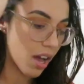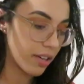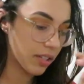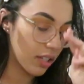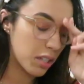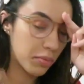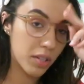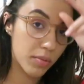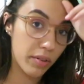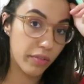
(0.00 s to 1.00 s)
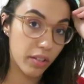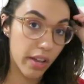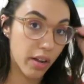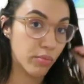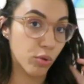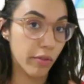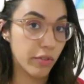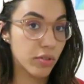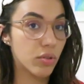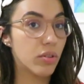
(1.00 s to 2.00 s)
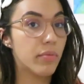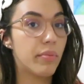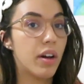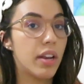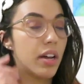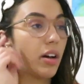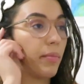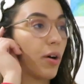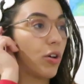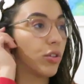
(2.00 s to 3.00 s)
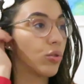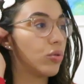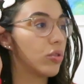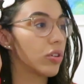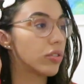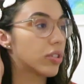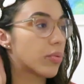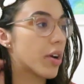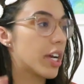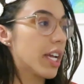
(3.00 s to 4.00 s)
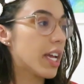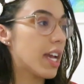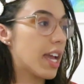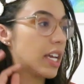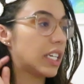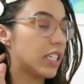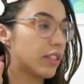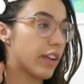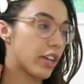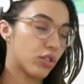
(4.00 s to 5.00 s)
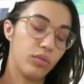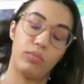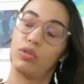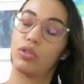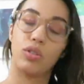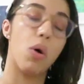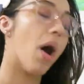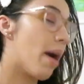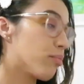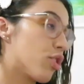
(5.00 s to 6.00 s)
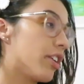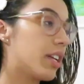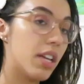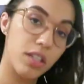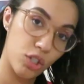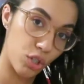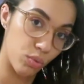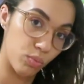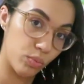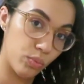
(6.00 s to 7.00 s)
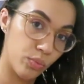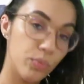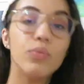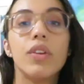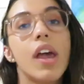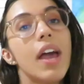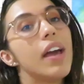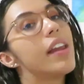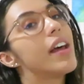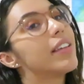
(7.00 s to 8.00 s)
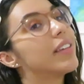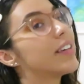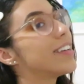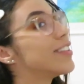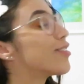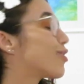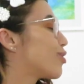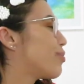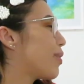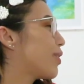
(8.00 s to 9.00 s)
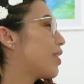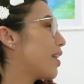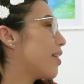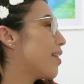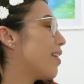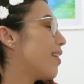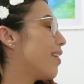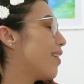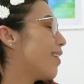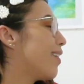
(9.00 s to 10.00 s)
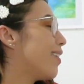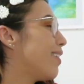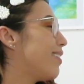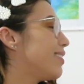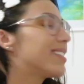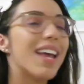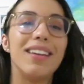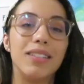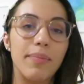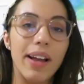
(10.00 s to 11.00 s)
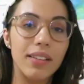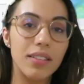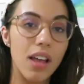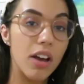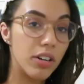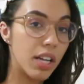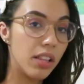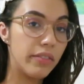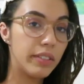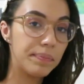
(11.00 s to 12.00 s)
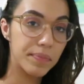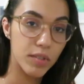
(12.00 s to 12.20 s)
Honestly, this makes me feel like I'm 12 years old, but um, all the cool girls are wearing it and it's fashionable, so I'm wearing it too. And I think it's super cute! And it's back in style and I love it.